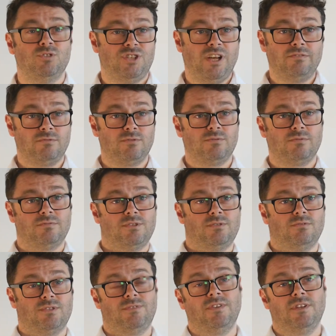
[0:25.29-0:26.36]
general
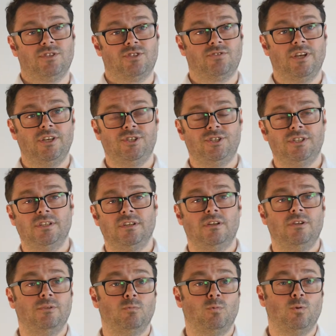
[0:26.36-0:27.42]
sorts of illustration,
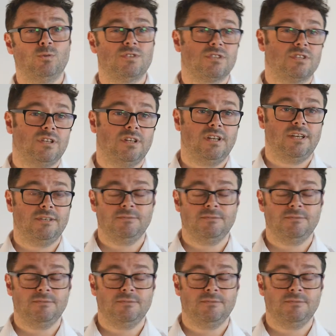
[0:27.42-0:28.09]
including watercolour,